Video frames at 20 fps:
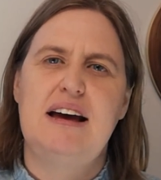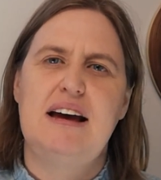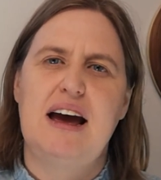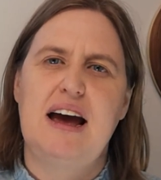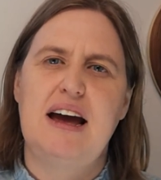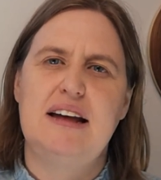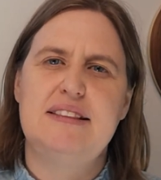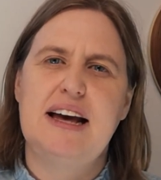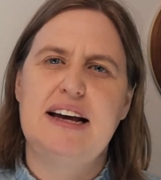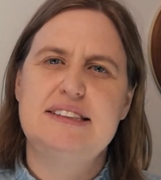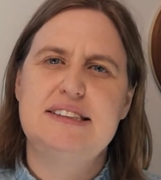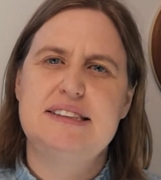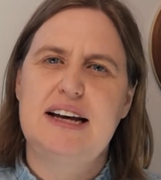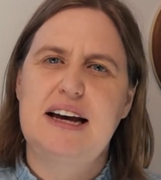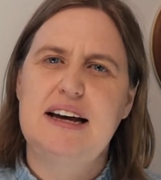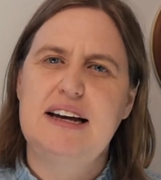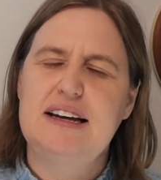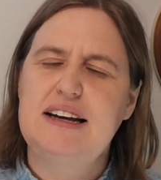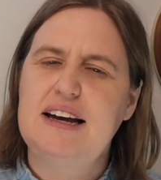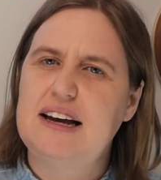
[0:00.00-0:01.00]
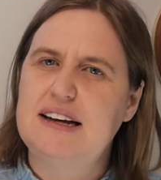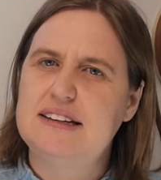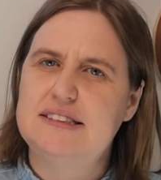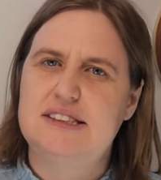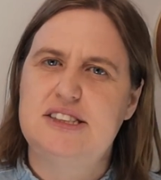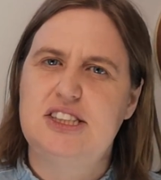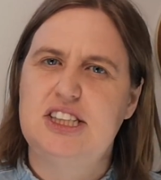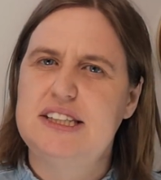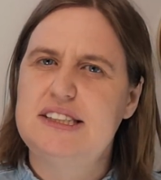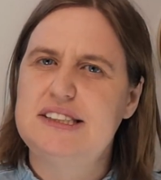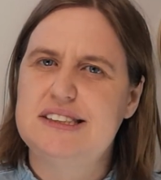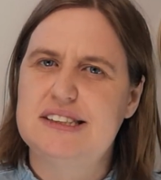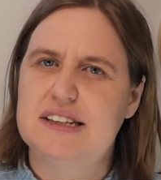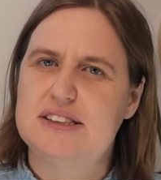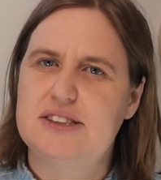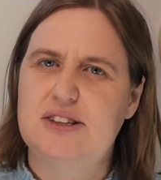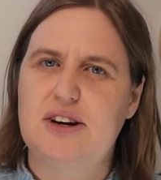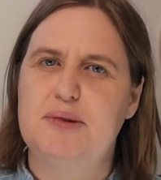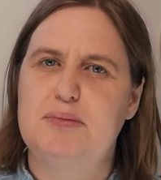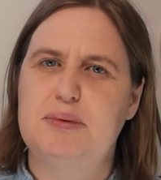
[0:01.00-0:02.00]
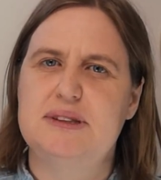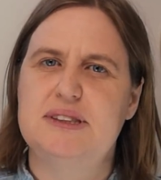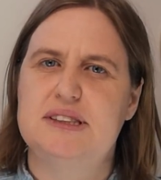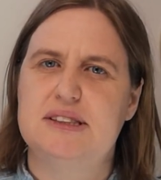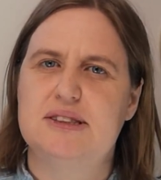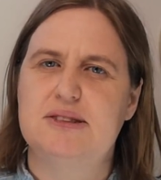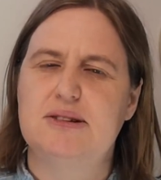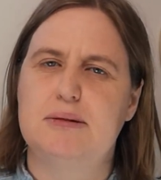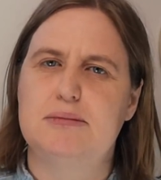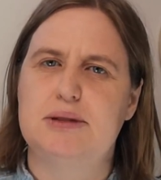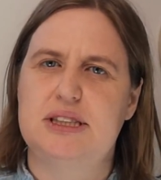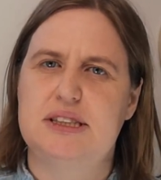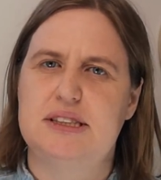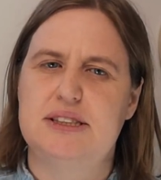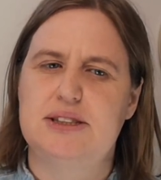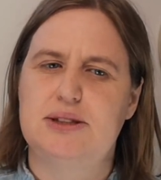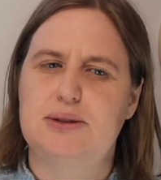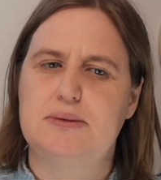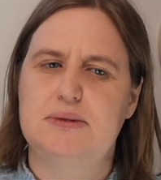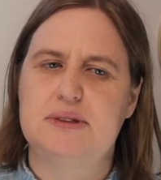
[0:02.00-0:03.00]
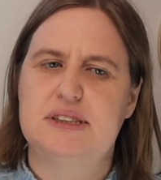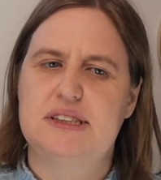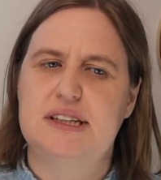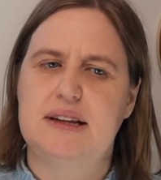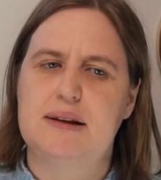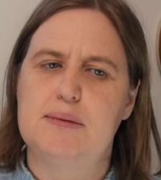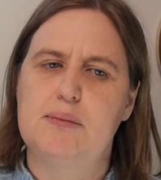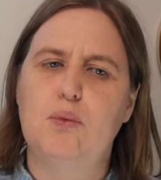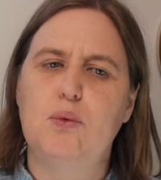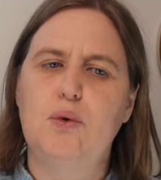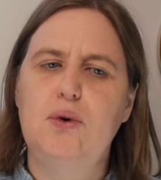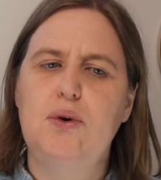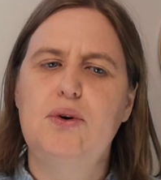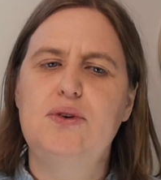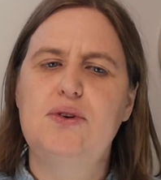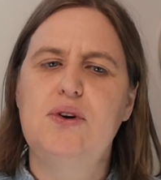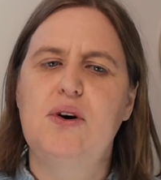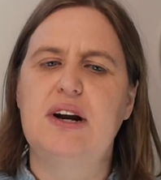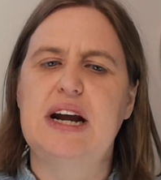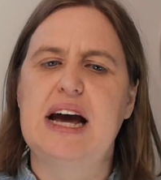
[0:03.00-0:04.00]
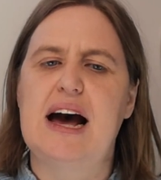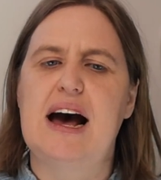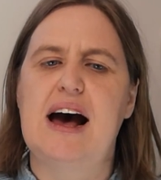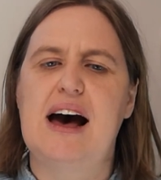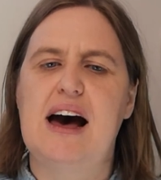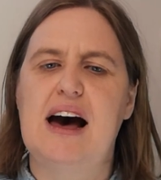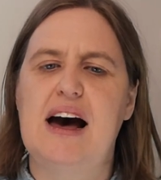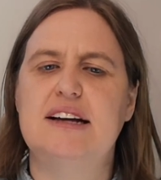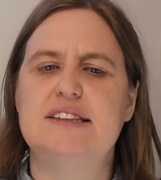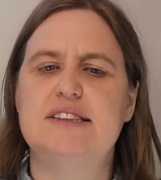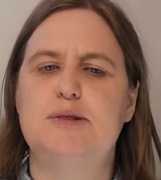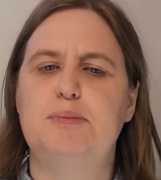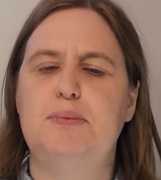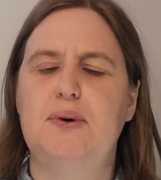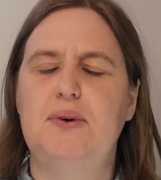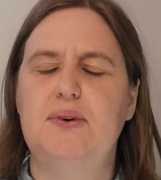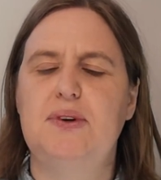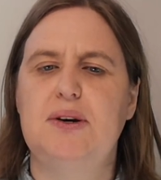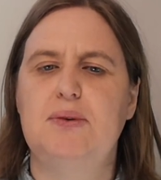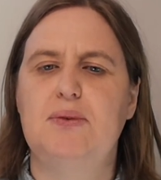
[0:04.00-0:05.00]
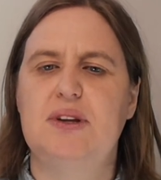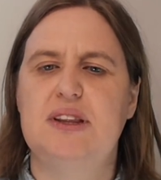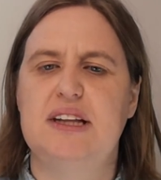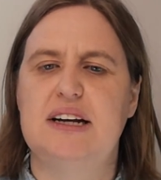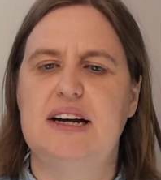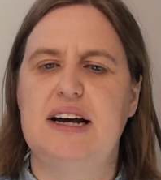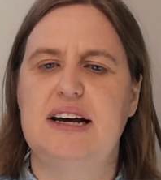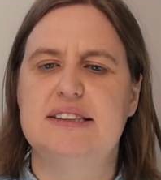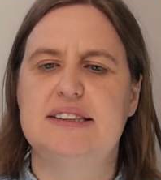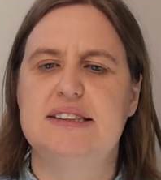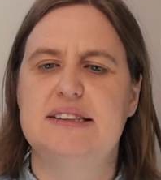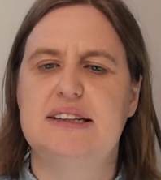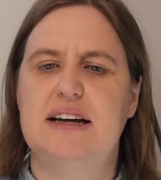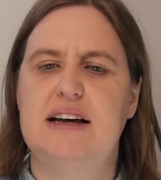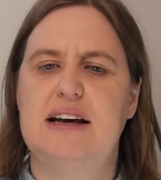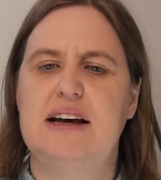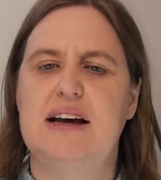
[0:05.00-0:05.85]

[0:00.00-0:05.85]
and they say as Jesus opens the scriptures and talks to them, were not our hearts burning within us